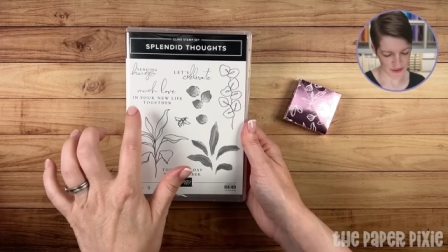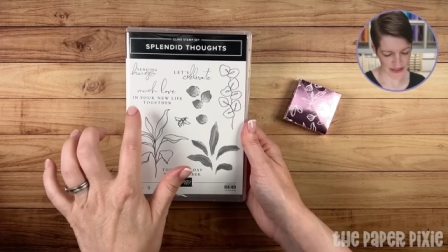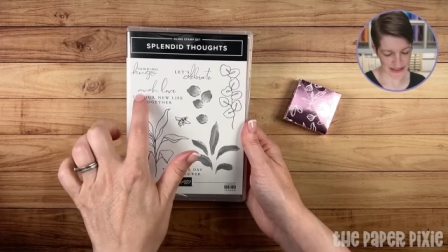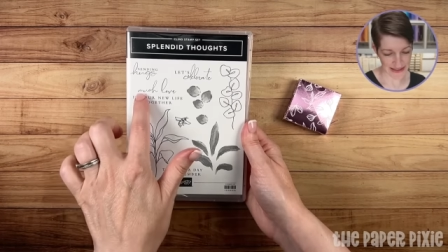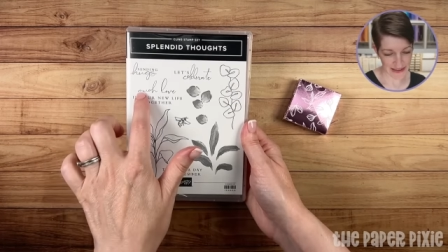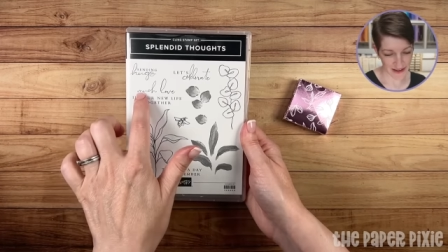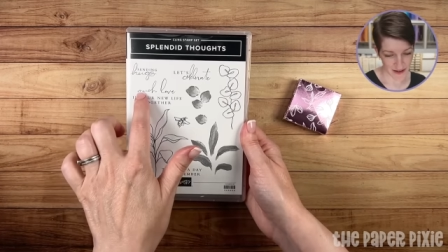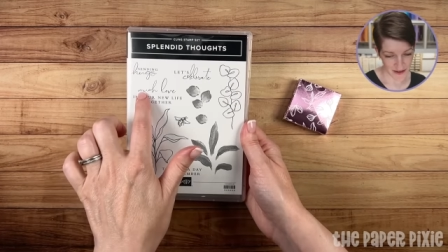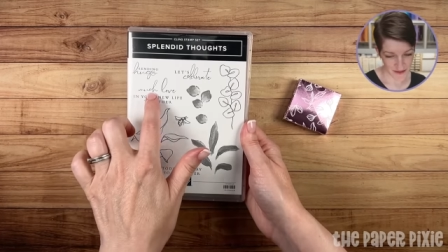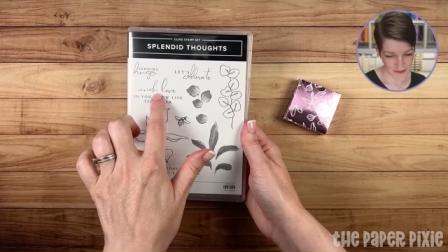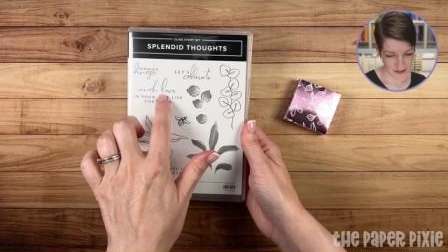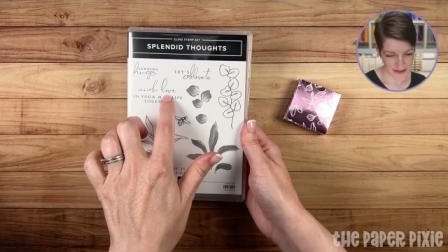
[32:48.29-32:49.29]
So I
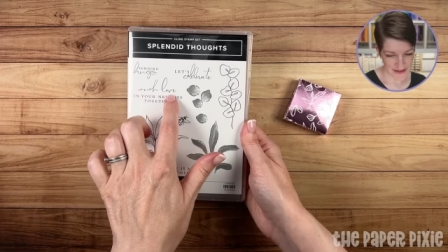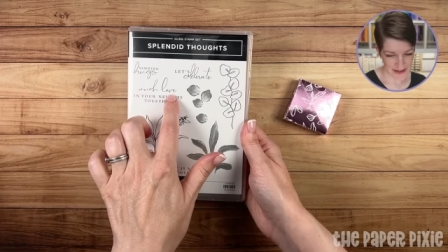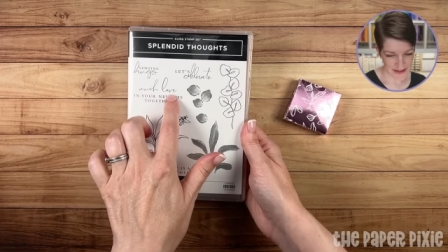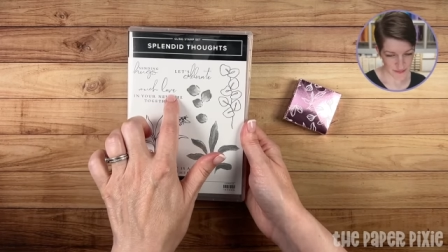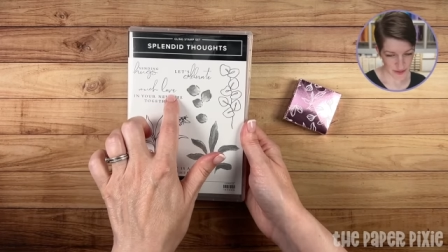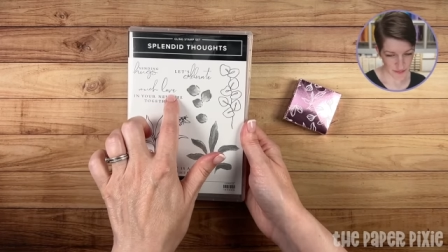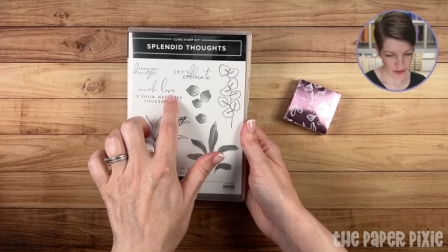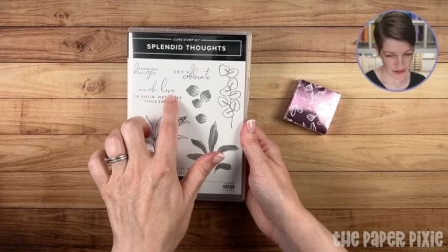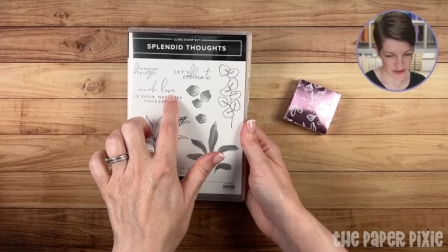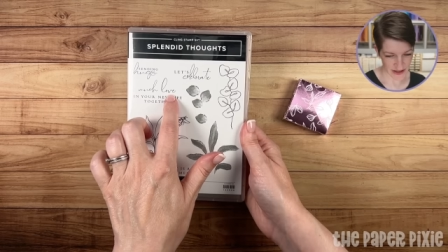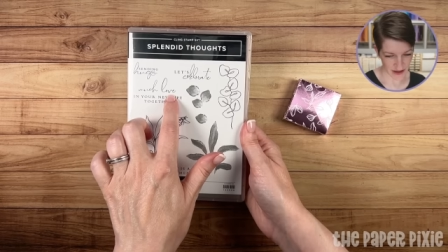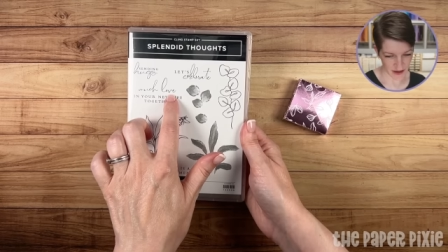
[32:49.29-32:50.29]
love the sentiment,
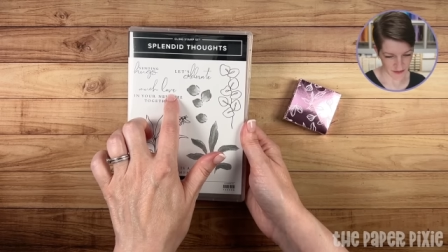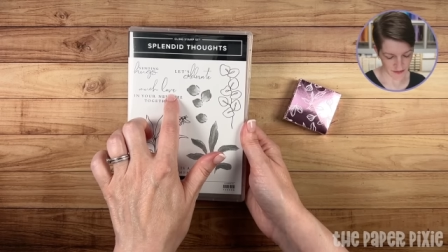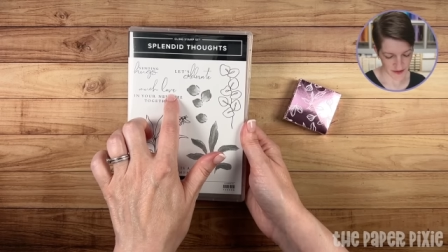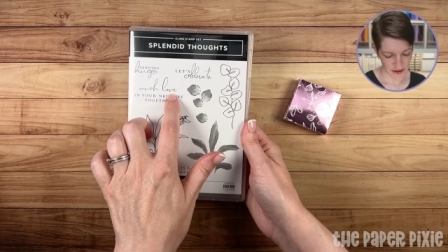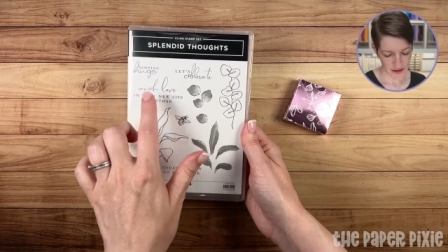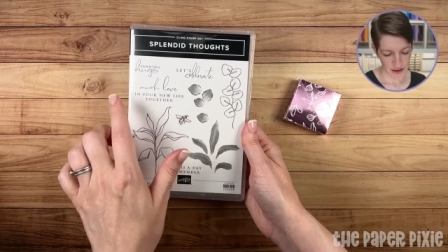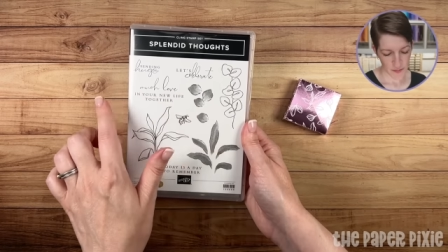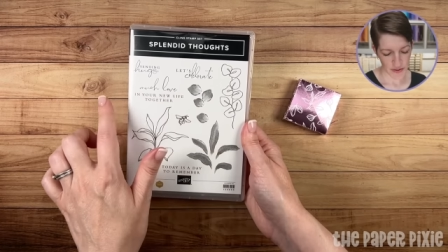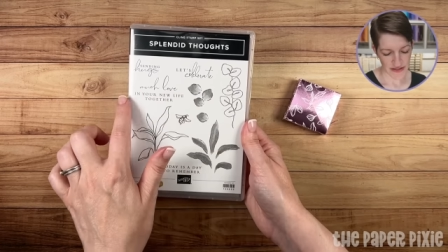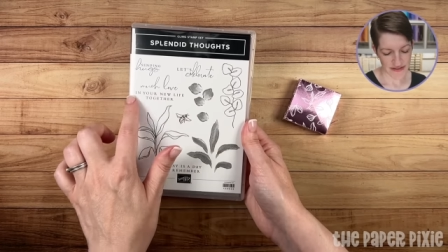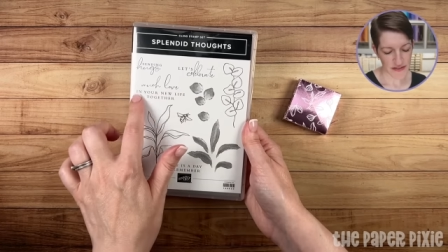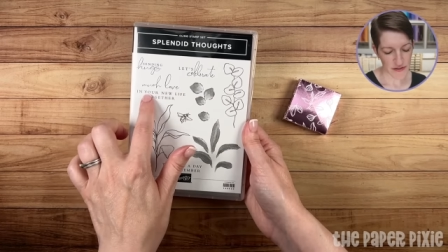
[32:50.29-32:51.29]
much love,
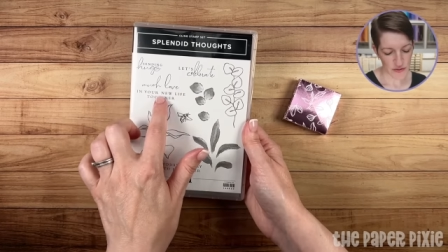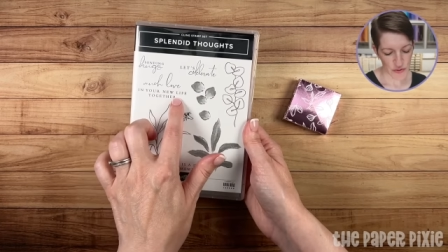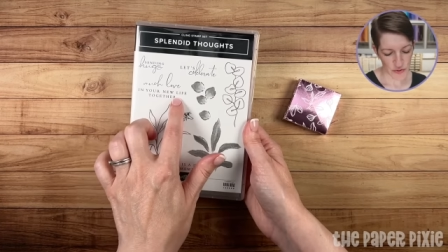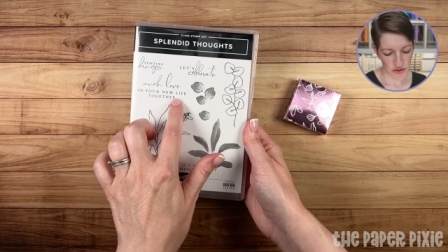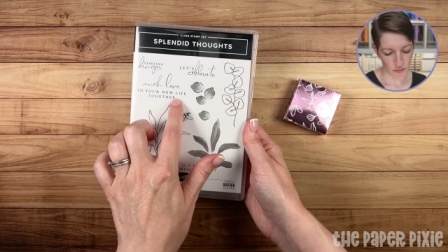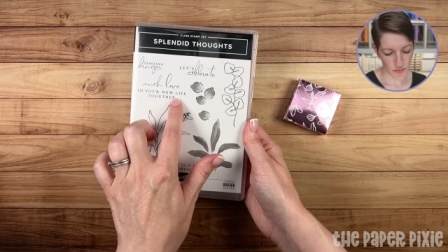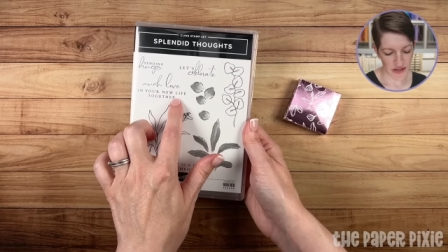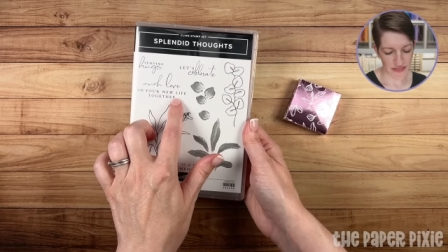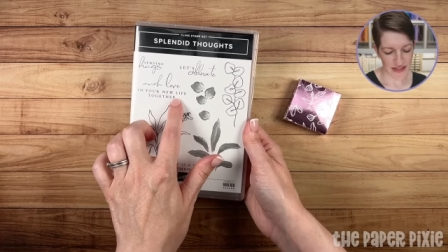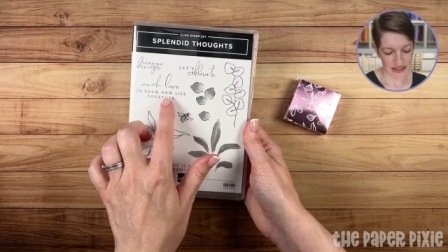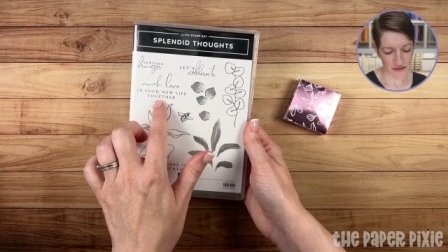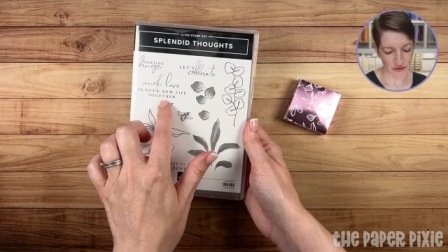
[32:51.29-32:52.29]
but it's included
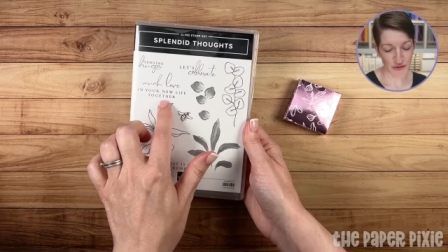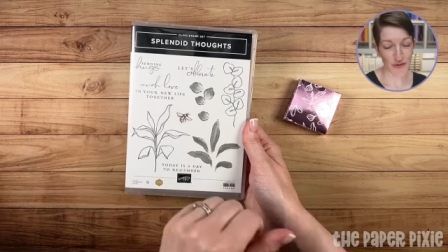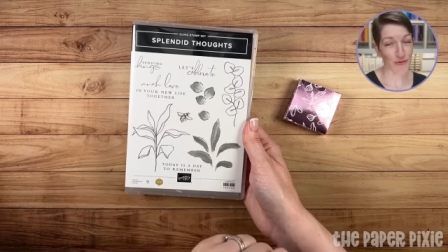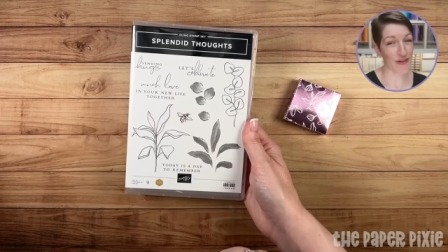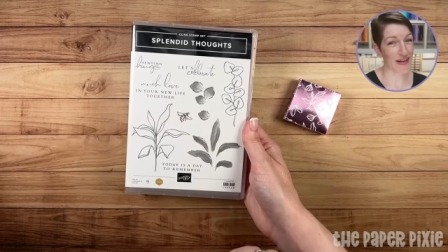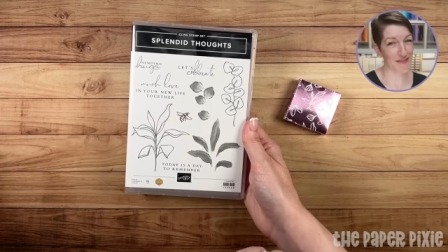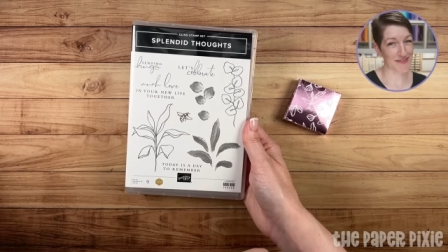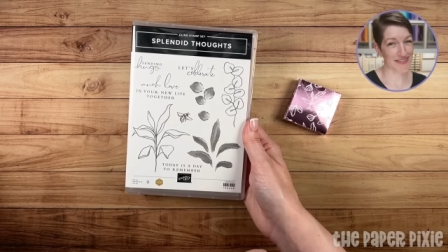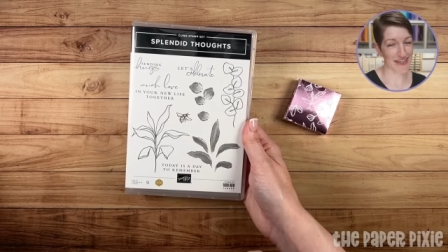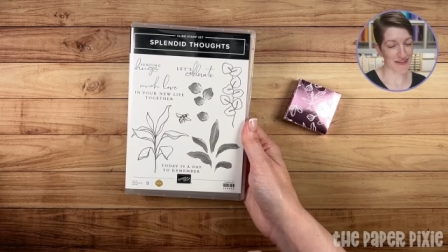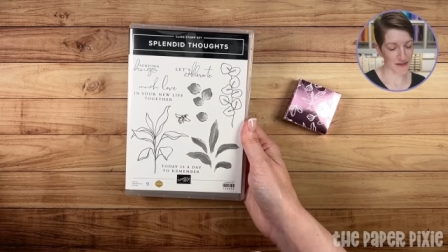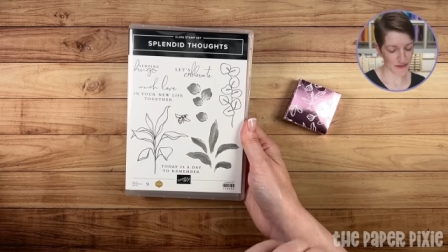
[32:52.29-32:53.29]
with In Your New Life
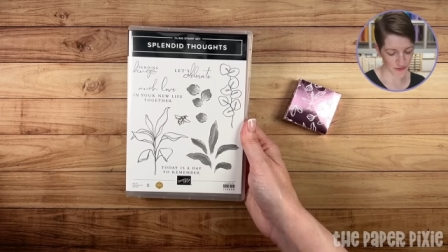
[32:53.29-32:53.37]
Together.